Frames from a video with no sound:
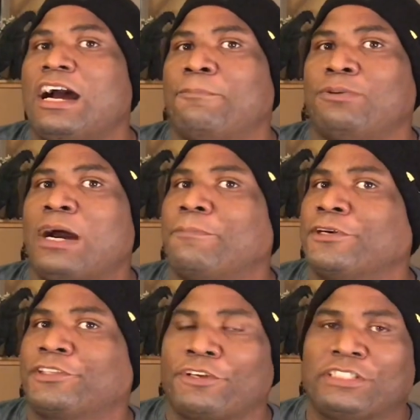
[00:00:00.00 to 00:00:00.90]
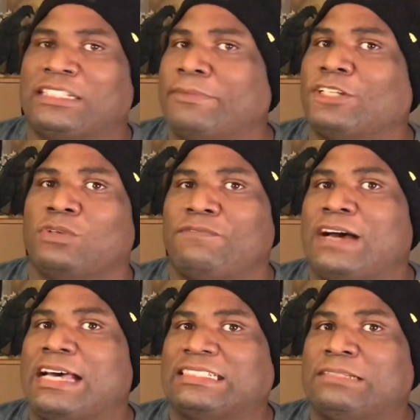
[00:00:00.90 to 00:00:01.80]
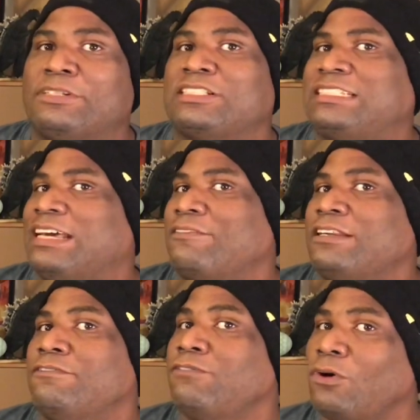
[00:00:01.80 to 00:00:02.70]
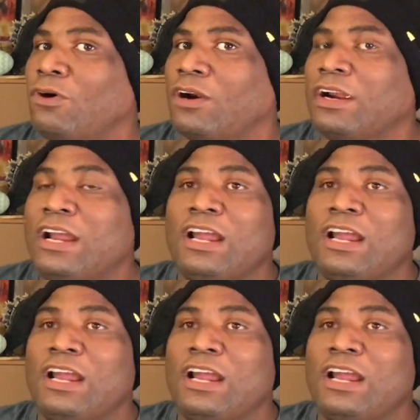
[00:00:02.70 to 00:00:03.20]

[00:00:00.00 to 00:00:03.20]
proper 30 centimeter, 25 centimeter 74.